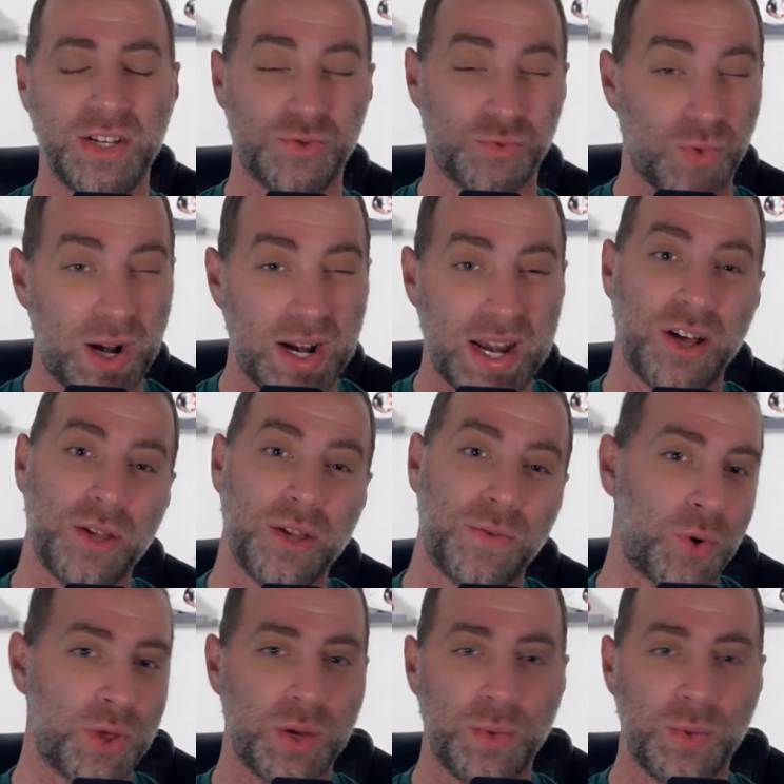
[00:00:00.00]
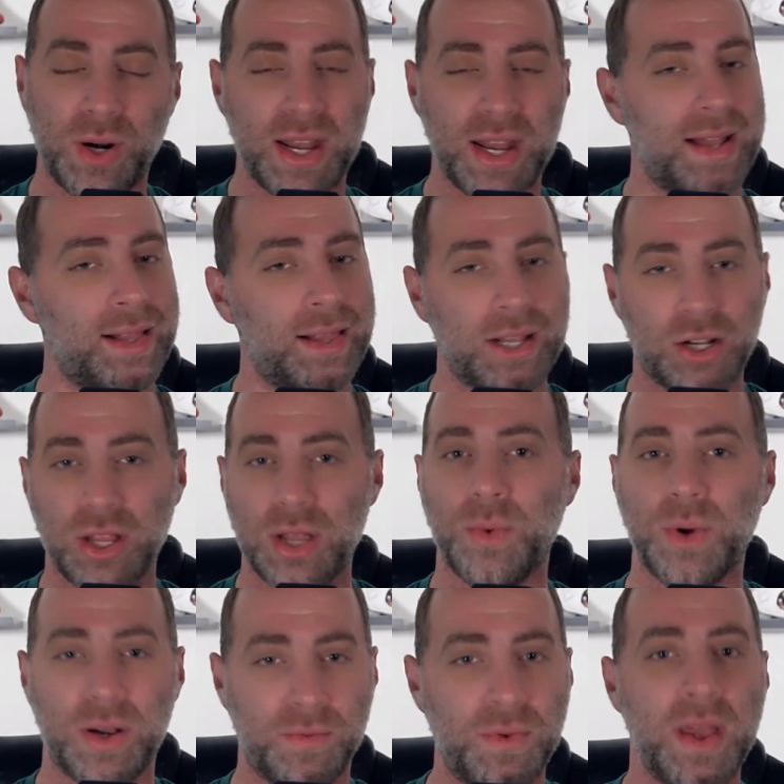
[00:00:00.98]
He's running on the 4th and 1. He
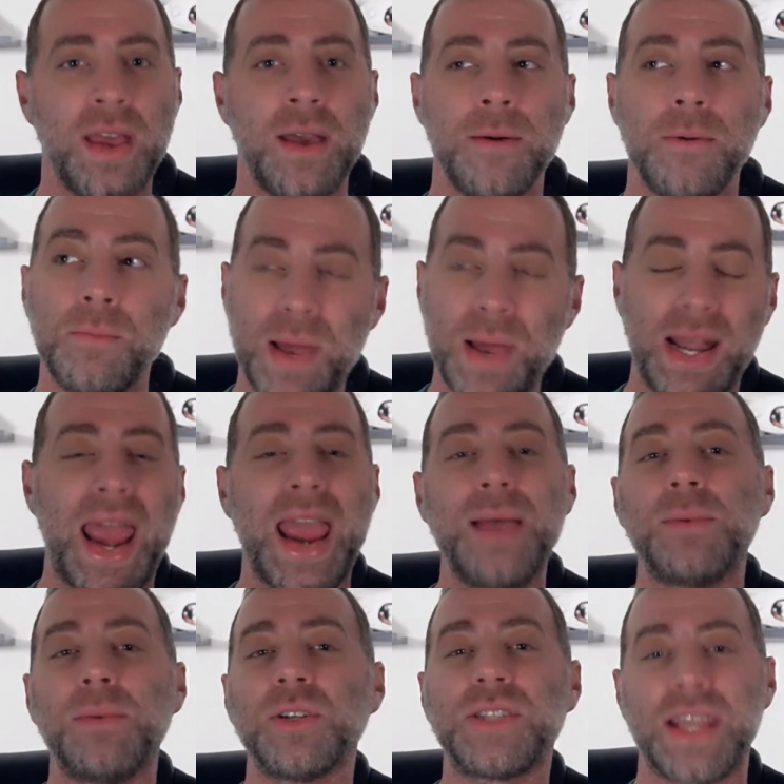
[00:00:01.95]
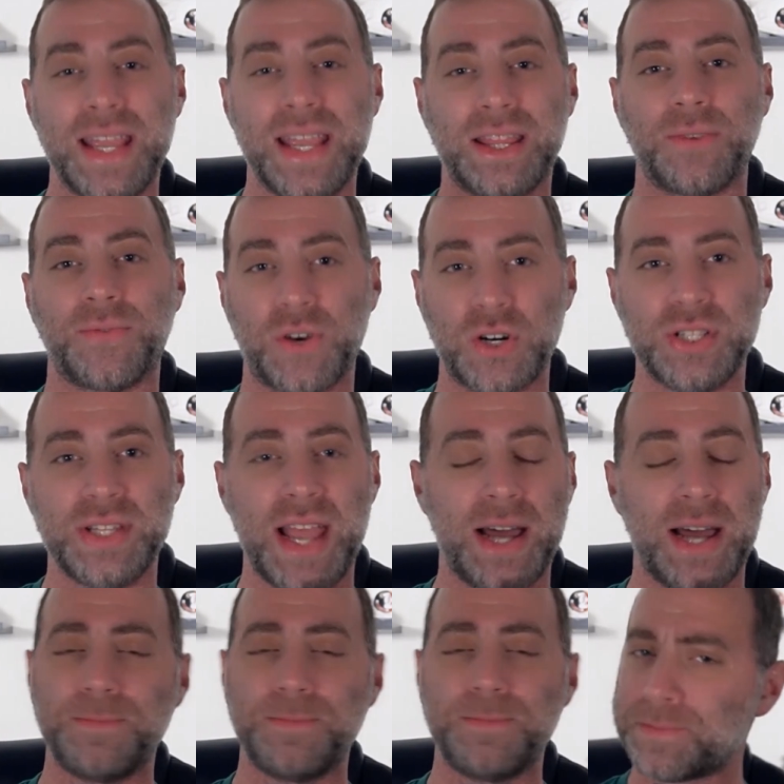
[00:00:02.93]
clearly would have been able to get the first
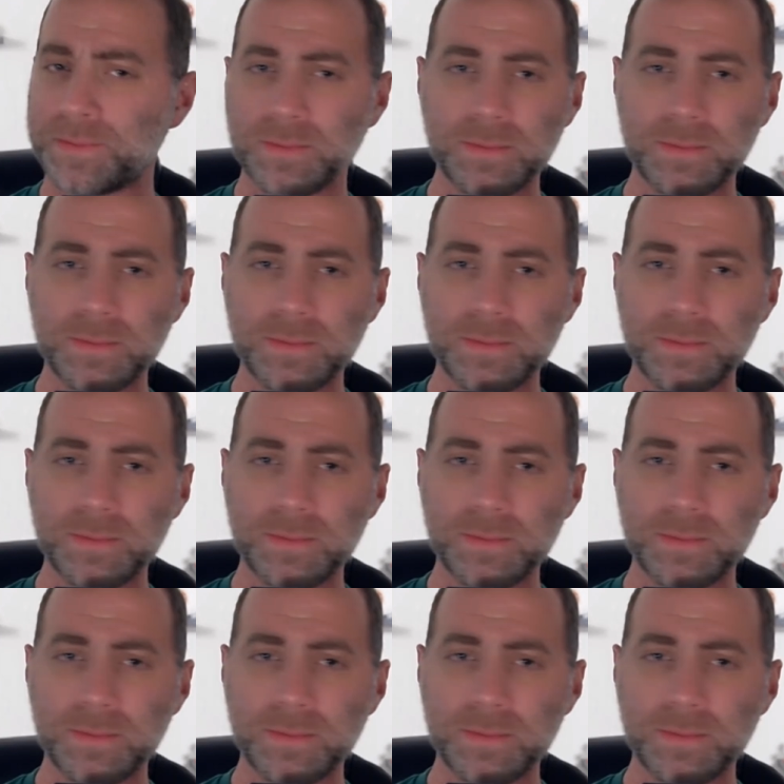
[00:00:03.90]
down